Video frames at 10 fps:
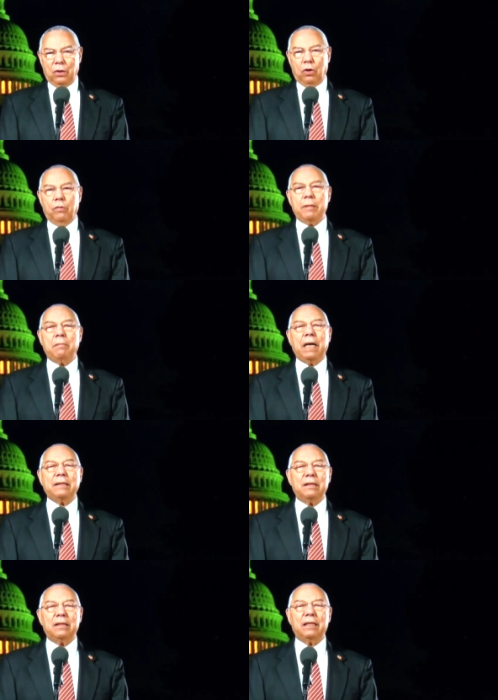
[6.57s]
who
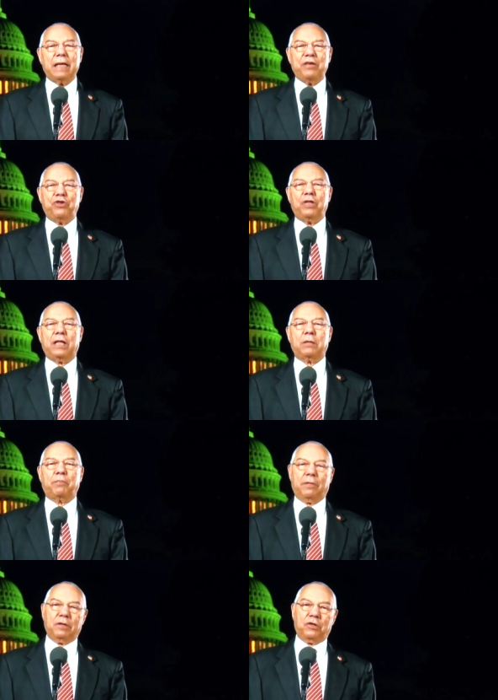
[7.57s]
reminded the nation that the
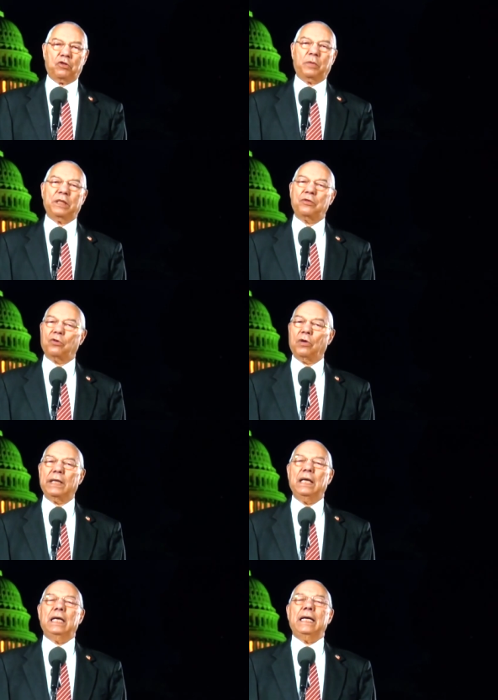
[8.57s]
privileges we
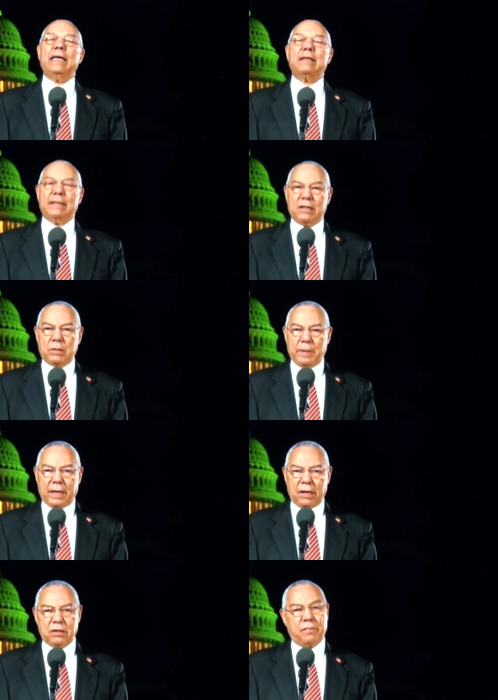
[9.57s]
enjoy exist
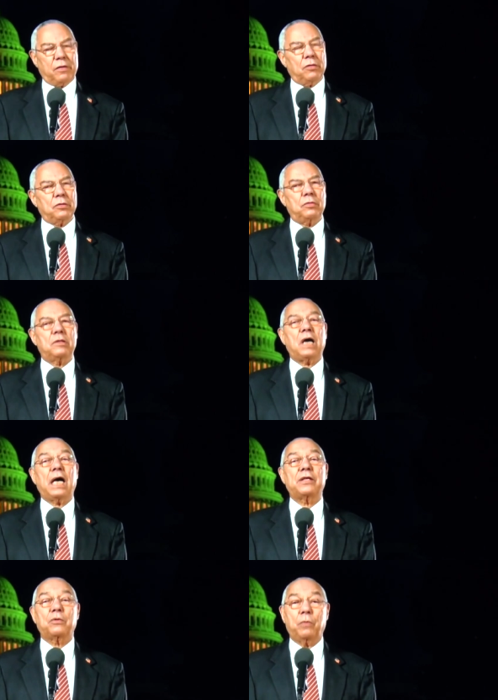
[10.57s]
because of those who
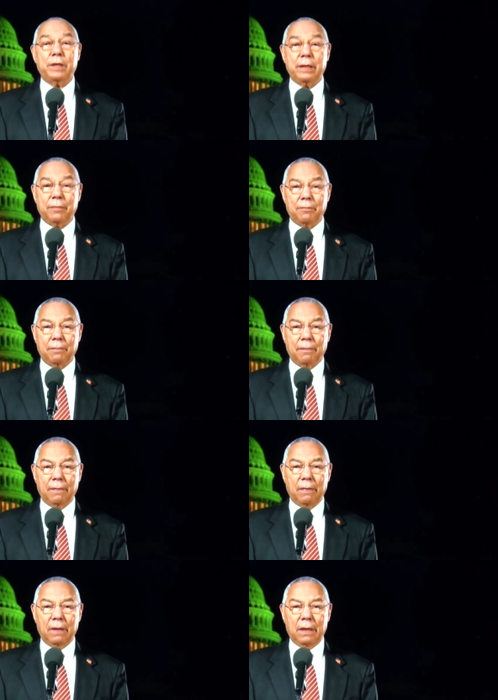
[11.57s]
died to win them.
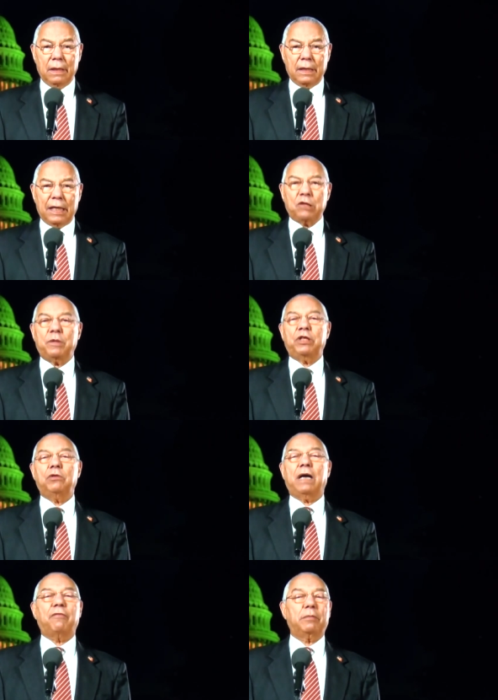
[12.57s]
As we
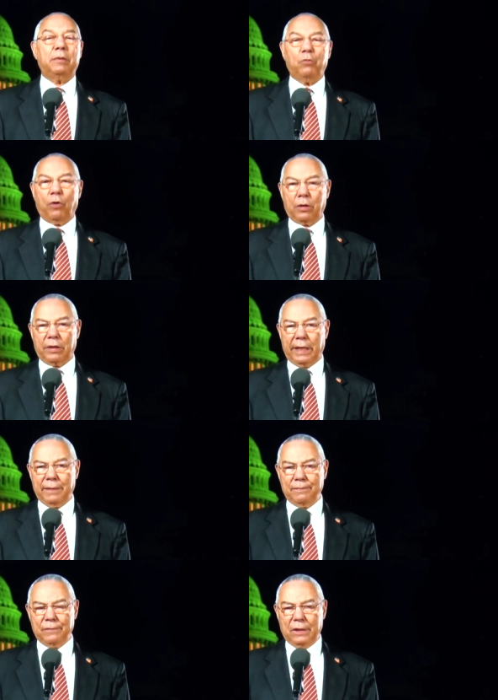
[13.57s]
do every Memorial
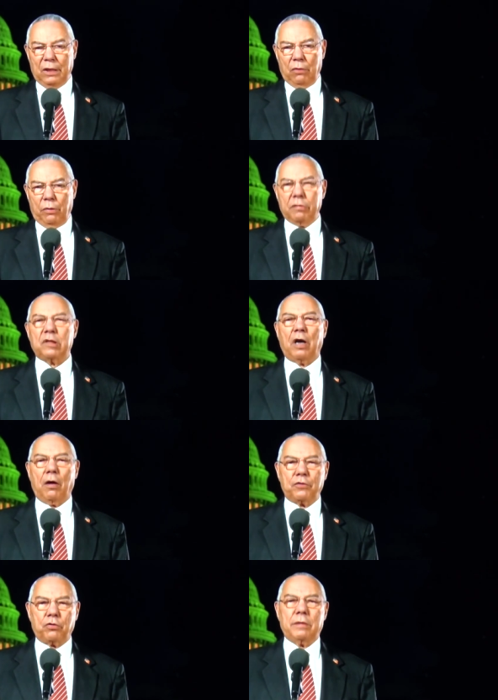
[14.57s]
Day, we
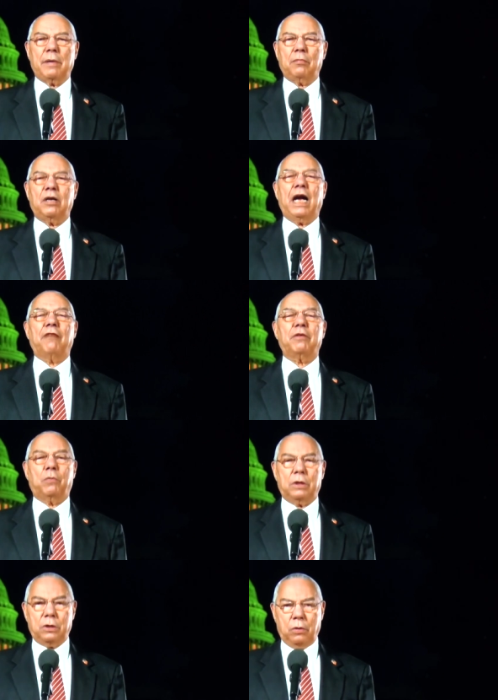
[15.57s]
resolve to remember
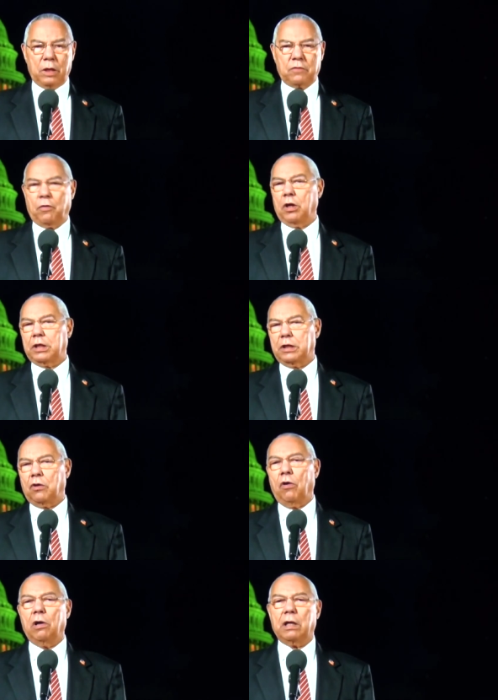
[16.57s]
everyone who has fallen in
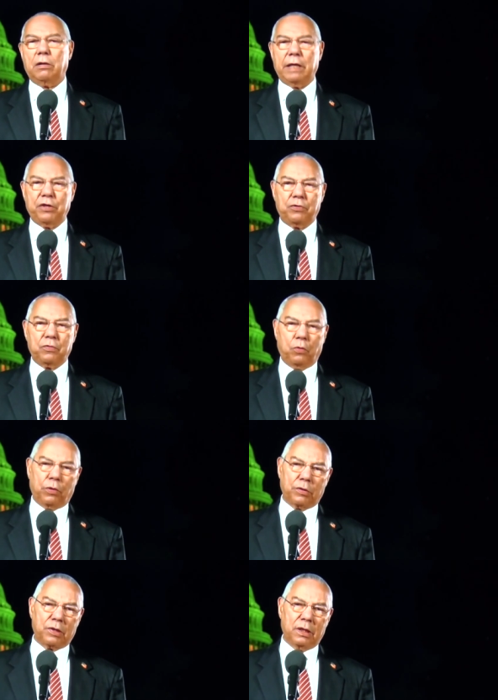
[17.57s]
all our nation's
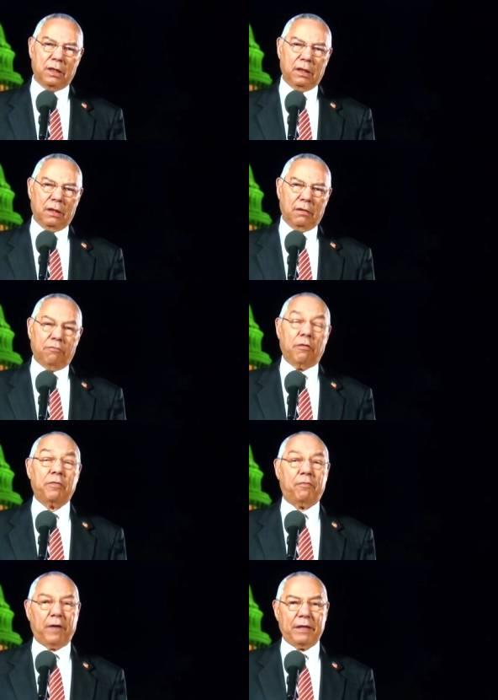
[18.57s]
wars, from
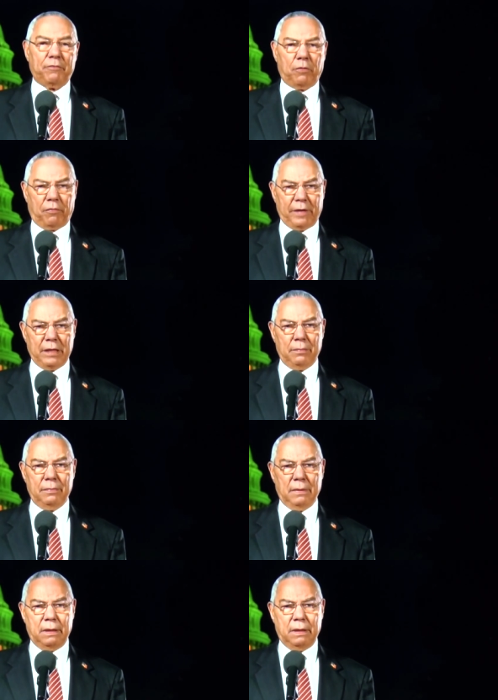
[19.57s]
the fight for freedom